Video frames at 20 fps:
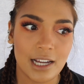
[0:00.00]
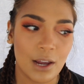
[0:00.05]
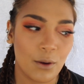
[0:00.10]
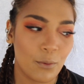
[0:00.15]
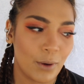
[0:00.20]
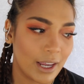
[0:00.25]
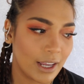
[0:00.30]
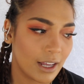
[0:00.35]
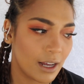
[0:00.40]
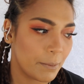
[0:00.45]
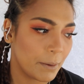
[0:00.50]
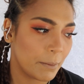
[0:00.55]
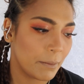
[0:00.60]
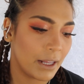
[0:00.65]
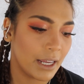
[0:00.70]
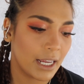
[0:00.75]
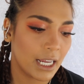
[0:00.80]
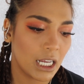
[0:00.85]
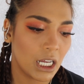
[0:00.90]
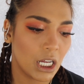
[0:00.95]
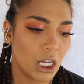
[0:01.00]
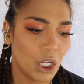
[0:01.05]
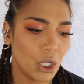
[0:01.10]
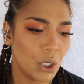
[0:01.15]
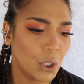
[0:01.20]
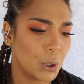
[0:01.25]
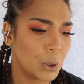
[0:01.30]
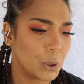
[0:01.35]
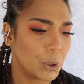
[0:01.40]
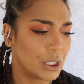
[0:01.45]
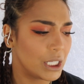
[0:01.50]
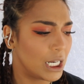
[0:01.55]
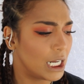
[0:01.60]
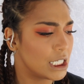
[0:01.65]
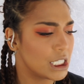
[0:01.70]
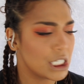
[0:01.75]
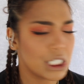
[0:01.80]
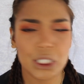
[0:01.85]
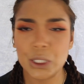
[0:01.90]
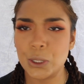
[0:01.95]
I wake up, I'm like, oh, did I
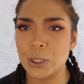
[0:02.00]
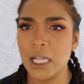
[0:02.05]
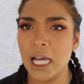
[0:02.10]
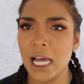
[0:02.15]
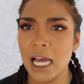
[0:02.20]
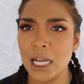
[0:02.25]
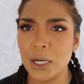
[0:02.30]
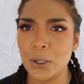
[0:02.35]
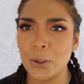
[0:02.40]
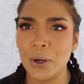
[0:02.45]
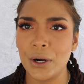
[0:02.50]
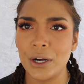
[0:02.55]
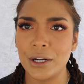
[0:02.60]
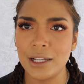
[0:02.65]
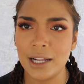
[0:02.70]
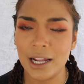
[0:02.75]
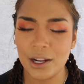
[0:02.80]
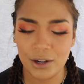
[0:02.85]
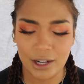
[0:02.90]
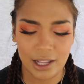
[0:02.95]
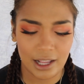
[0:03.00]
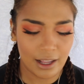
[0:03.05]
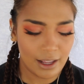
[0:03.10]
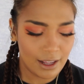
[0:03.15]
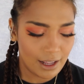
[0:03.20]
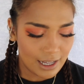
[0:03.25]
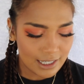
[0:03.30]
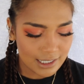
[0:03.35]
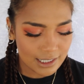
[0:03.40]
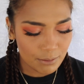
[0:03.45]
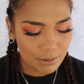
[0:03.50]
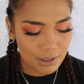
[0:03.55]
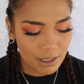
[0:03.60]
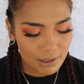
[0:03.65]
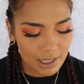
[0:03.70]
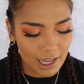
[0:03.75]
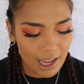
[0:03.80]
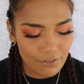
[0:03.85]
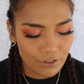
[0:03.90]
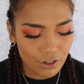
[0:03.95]
just do that? Or did I already?
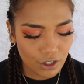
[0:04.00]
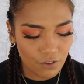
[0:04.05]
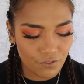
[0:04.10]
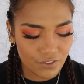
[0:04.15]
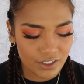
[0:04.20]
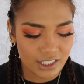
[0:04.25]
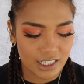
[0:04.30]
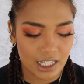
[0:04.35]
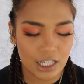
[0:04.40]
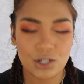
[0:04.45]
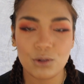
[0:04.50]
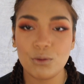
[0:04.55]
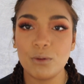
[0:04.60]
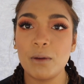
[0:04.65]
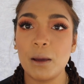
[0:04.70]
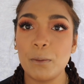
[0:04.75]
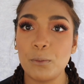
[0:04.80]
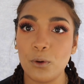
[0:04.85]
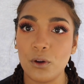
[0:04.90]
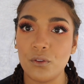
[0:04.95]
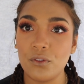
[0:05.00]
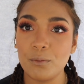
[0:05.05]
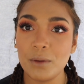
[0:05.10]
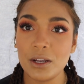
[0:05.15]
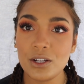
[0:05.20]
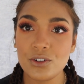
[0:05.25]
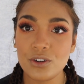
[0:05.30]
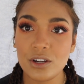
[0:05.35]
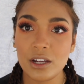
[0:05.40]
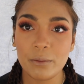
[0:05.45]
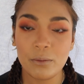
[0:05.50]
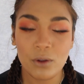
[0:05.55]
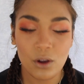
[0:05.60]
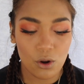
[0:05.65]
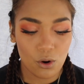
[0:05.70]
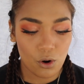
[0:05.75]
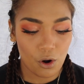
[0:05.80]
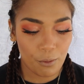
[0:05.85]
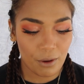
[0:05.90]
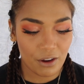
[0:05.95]
Sometimes I have a conversation with my boyfriend, my dream,
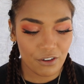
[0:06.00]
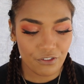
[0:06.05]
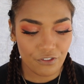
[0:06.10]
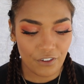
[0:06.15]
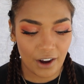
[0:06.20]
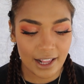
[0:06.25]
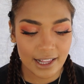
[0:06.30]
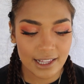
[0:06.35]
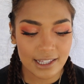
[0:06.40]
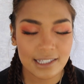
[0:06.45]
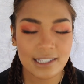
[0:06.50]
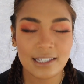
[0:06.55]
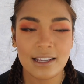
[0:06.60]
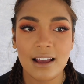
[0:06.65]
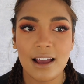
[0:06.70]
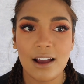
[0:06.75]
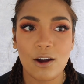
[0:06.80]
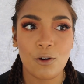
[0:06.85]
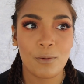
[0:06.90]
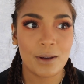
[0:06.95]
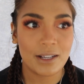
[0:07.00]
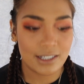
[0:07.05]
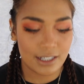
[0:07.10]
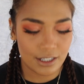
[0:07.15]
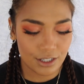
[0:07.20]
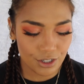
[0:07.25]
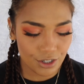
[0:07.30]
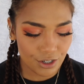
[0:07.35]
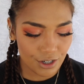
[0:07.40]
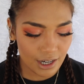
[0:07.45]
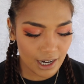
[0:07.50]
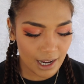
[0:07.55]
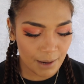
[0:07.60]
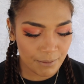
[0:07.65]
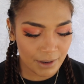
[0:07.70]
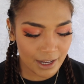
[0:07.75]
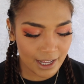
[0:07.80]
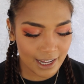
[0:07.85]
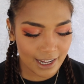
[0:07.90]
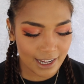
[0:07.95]
or my friends, or my sister.
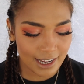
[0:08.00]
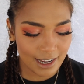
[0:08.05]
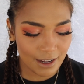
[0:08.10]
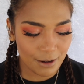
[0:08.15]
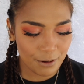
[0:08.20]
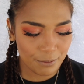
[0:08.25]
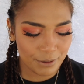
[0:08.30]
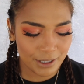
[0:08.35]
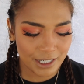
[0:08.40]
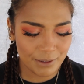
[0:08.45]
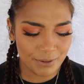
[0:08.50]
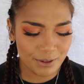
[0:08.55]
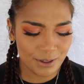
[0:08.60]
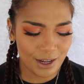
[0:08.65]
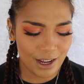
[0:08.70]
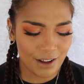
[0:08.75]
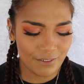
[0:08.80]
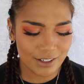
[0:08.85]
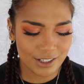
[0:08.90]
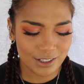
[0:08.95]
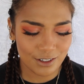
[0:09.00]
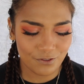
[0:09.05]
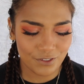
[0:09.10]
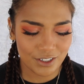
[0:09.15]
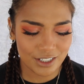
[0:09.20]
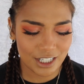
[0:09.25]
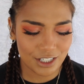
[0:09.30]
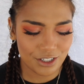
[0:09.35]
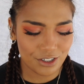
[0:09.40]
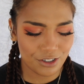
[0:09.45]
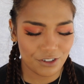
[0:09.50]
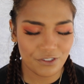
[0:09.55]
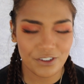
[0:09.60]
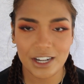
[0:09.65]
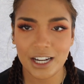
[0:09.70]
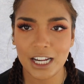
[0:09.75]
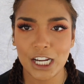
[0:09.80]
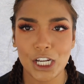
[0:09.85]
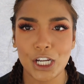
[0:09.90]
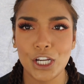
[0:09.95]
I'm like, oh, we didn't even have this conversation
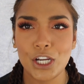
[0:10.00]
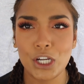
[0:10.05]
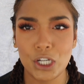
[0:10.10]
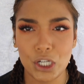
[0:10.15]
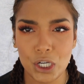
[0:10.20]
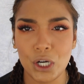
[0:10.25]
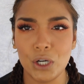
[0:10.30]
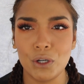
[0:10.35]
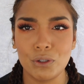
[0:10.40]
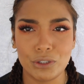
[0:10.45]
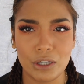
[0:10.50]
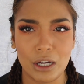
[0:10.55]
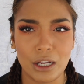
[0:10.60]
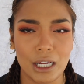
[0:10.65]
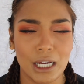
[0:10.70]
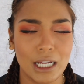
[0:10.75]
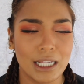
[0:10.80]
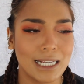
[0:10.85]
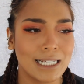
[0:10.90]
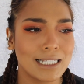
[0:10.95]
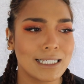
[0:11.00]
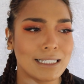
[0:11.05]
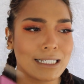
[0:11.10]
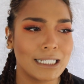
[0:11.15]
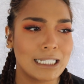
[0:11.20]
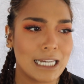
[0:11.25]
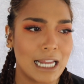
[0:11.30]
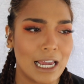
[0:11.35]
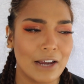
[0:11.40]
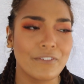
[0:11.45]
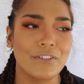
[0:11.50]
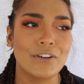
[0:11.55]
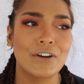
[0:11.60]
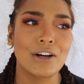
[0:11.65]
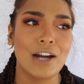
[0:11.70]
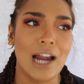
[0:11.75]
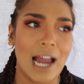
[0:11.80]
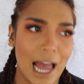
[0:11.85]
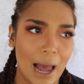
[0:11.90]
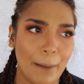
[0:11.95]
already. No, Donna, it
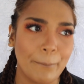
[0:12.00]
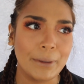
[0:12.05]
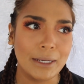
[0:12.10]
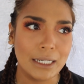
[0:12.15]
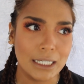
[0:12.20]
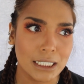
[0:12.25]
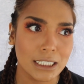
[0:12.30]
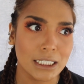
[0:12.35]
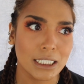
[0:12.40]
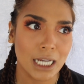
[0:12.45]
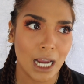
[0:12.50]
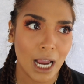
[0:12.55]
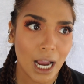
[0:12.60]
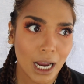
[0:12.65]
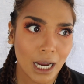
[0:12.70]
never happened.